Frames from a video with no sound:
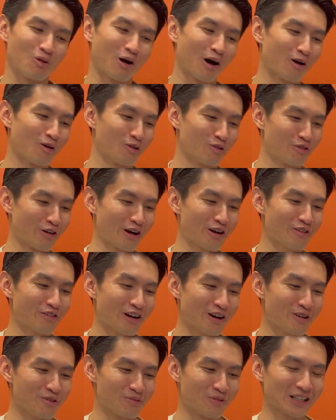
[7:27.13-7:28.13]
Wow, very,
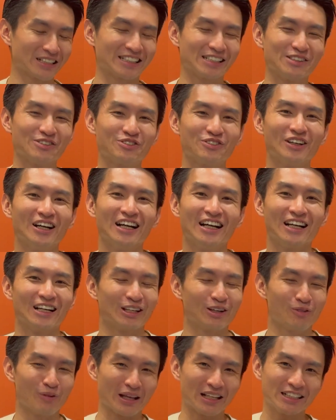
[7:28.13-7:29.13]
very impressive.
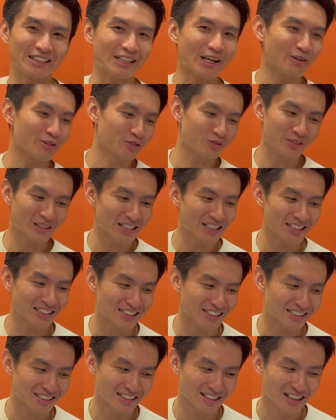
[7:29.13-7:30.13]
When he shared with me
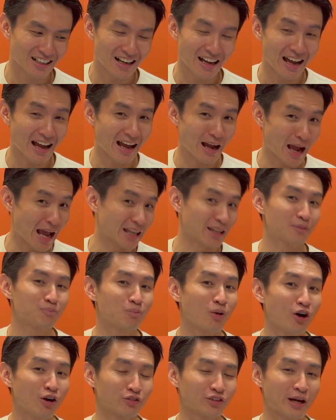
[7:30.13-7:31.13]
this at the
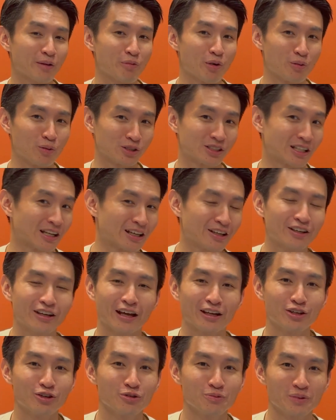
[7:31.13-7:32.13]
point of time when we were selling
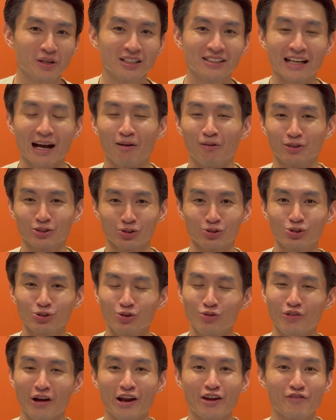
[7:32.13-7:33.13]
Canning Hill Pierce, I was
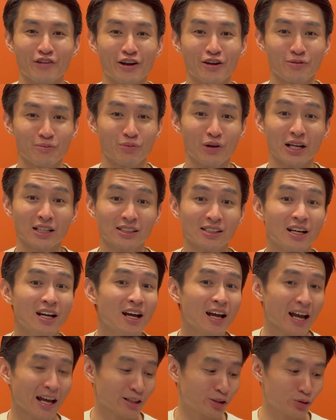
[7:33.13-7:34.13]
also very, very impressed.
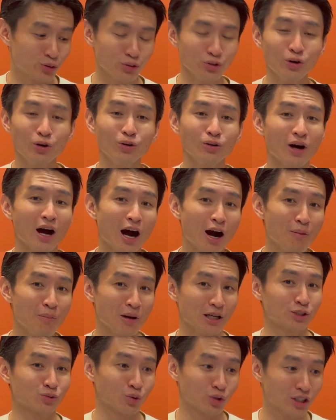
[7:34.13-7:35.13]
And do you know how
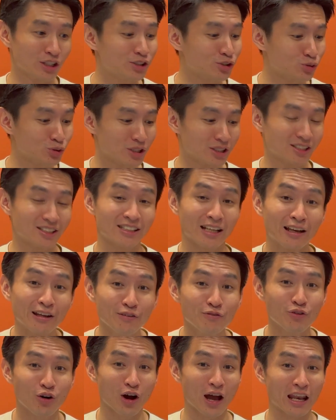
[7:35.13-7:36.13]
much were these units
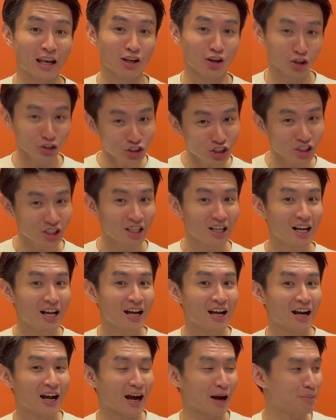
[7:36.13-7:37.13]
selling for at launch?
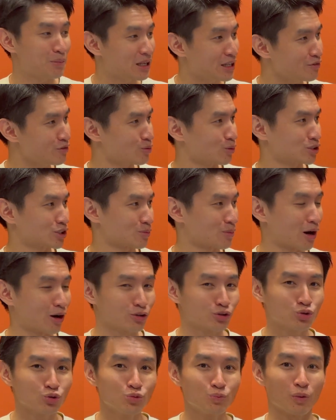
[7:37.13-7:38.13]
I believe it was
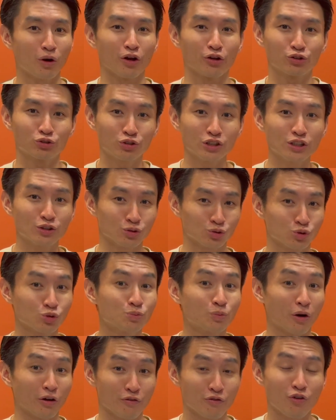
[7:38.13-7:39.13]
about $2.3 to
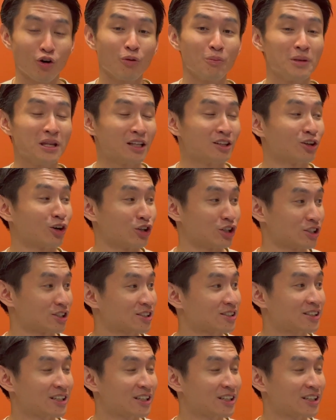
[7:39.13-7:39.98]
$2.4 million.